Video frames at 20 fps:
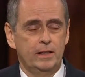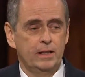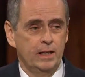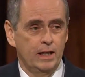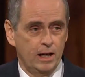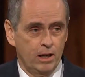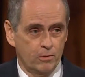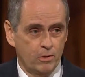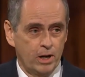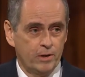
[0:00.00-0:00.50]

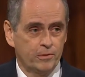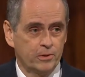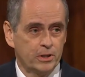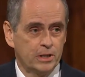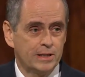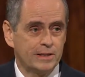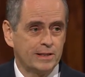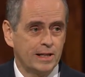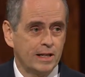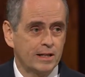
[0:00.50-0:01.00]
However,
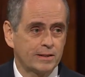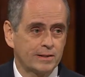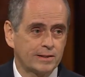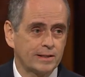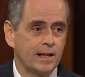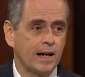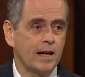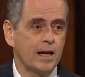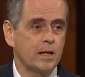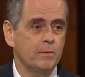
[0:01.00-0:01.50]
it takes
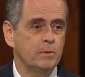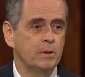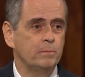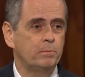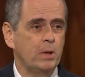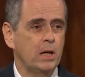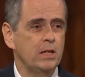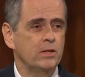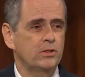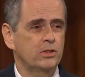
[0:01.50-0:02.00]
time and
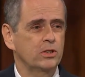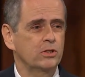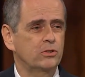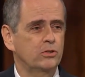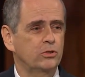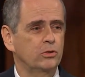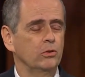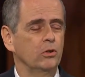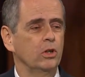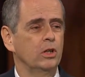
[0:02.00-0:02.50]
patience
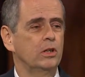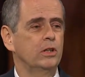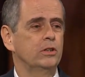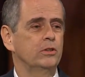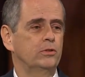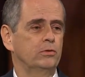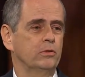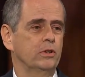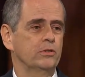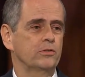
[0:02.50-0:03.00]
to learn
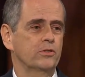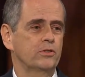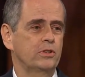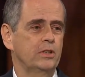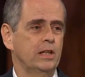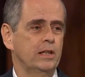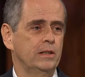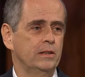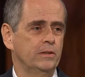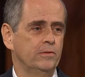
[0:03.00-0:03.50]
to
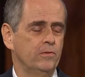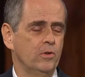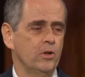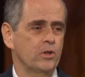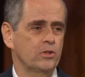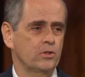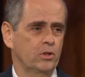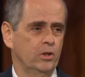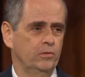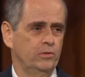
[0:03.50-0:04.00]
understand the
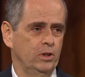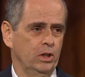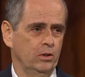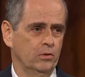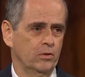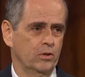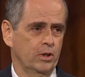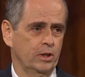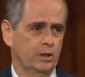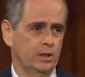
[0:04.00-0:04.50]
voice of the
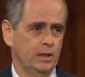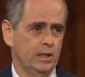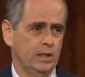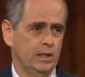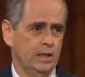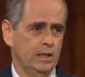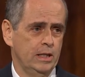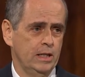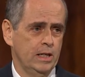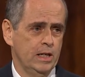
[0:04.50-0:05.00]
Lord.
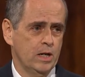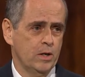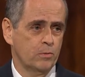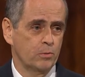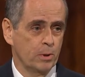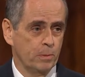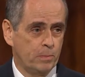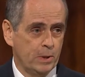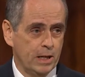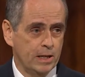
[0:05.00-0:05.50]

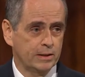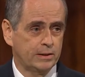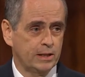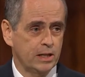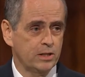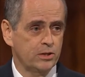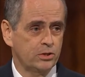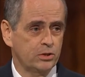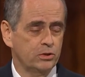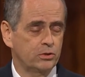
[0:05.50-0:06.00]
We pay
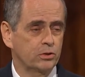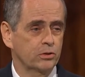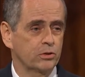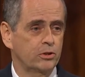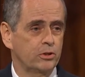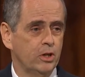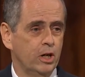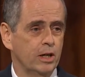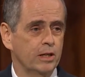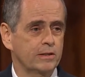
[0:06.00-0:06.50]
attention to
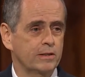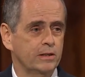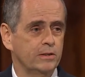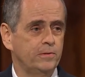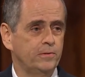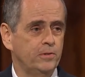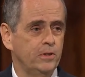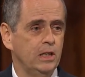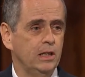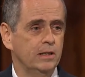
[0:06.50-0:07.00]
thoughts and
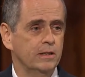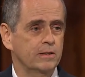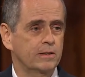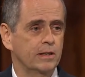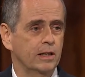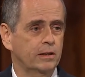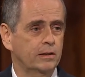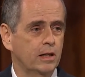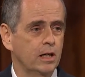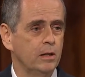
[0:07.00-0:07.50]
feelings
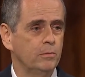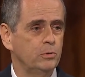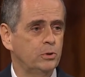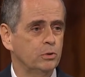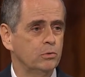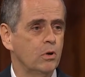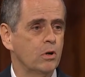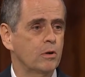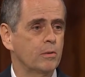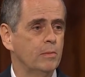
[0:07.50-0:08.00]
that come
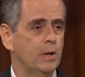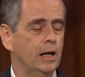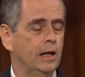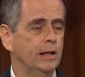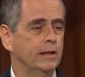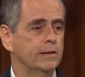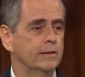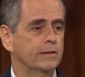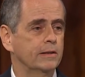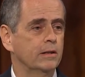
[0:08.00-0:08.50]
to our
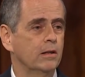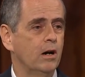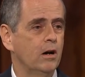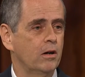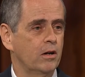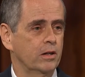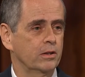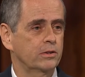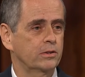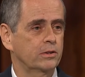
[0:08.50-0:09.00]
minds and
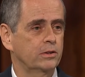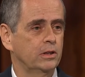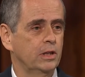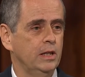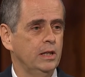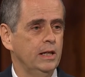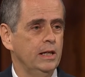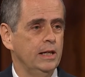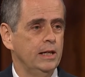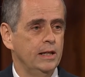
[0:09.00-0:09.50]
hearts,
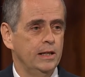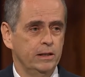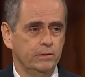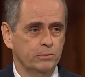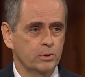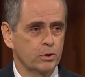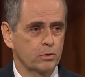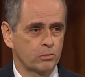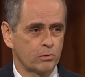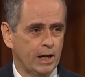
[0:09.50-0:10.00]
and
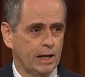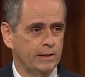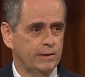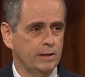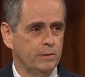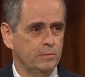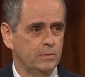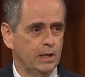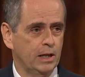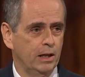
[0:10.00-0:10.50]
we write
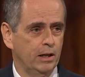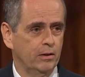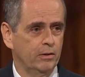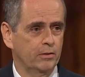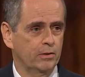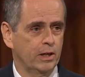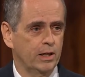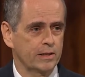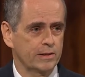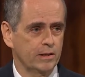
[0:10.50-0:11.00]
them
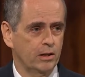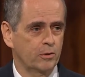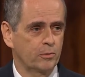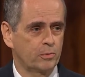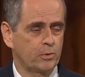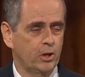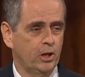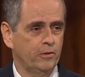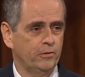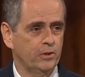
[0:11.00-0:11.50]
down as our
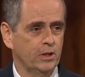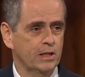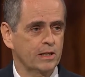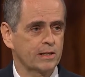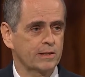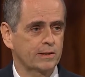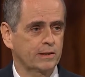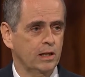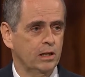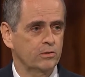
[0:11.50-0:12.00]
prophet
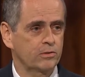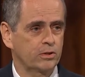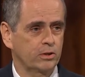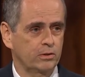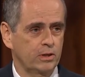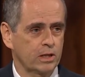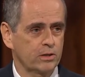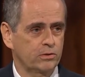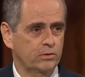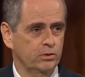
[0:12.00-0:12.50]
has
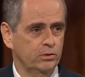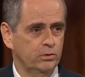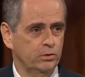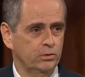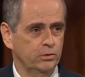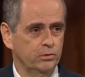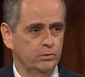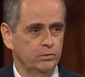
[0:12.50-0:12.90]
counseled us to do.